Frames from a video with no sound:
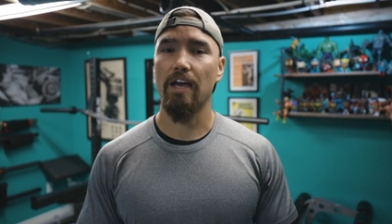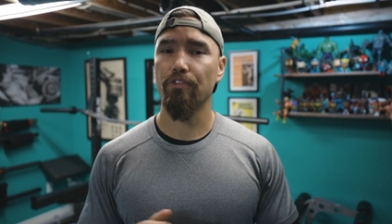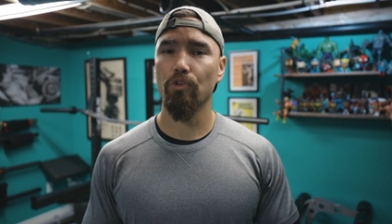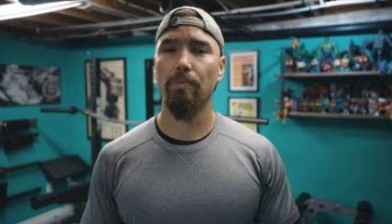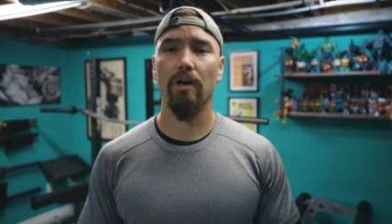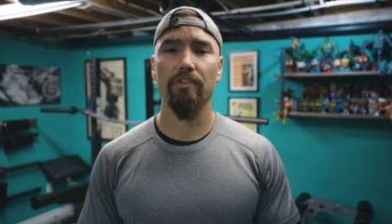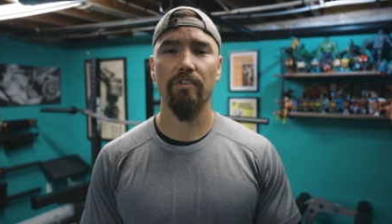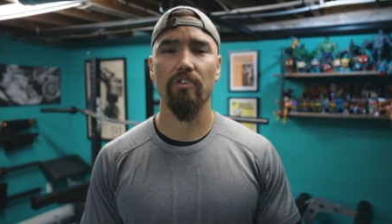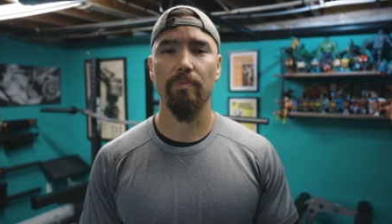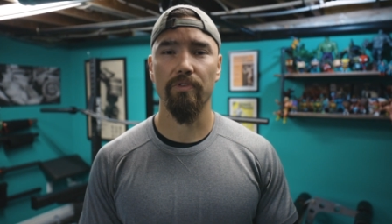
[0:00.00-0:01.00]
After you pause
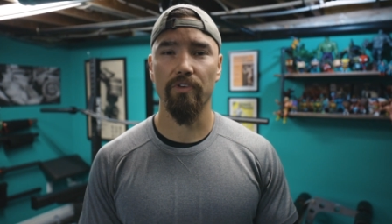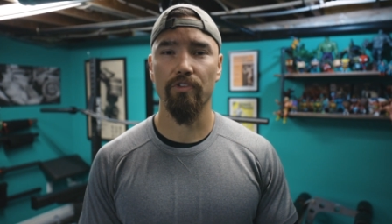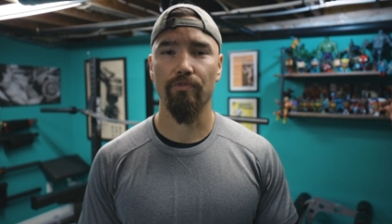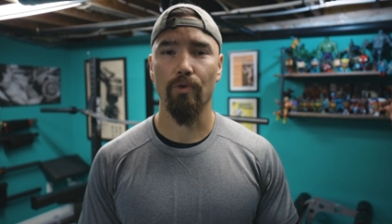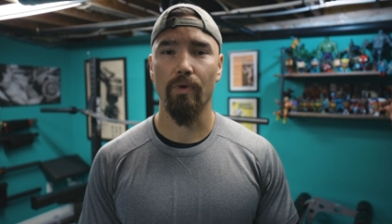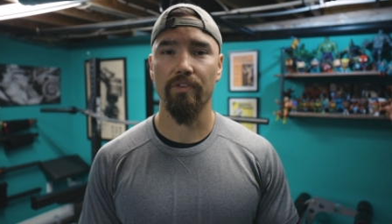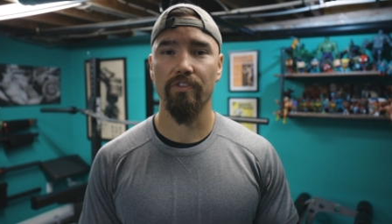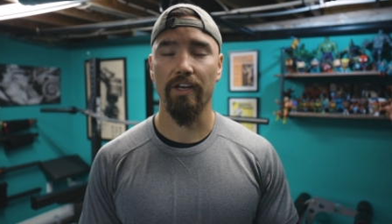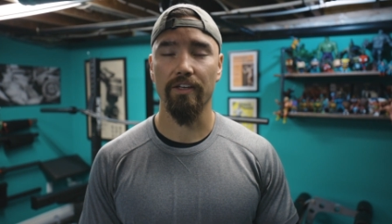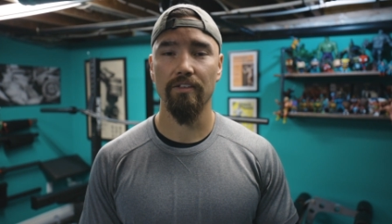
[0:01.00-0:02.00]
in this position for 1
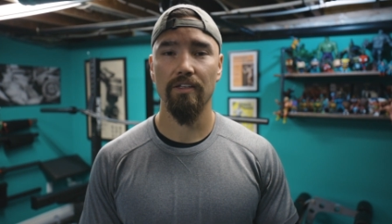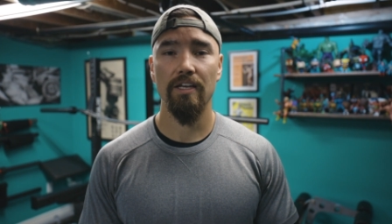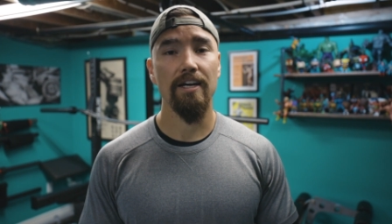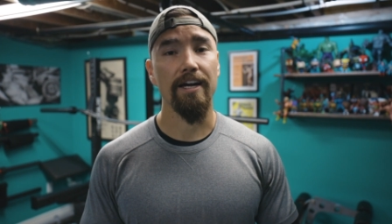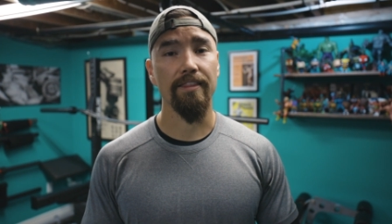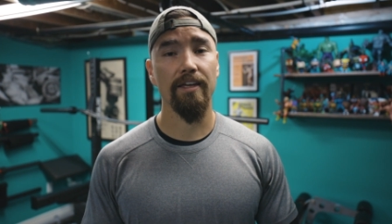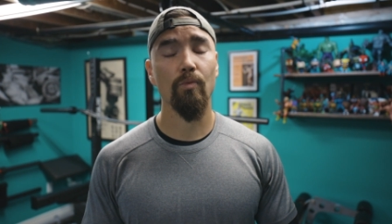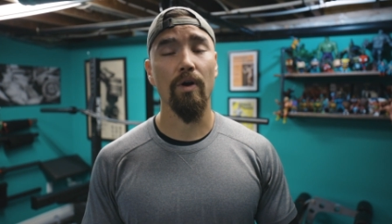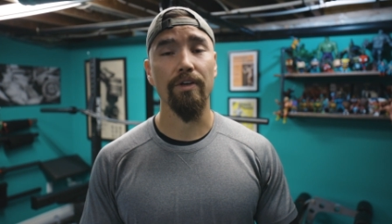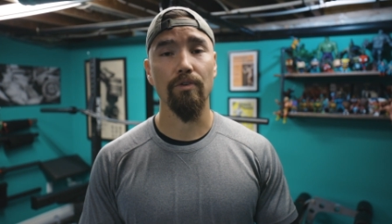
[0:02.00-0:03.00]
second, I then
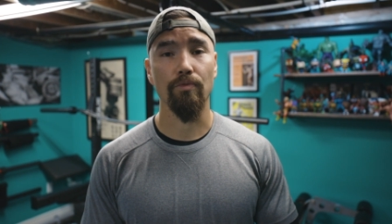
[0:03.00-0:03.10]
want you to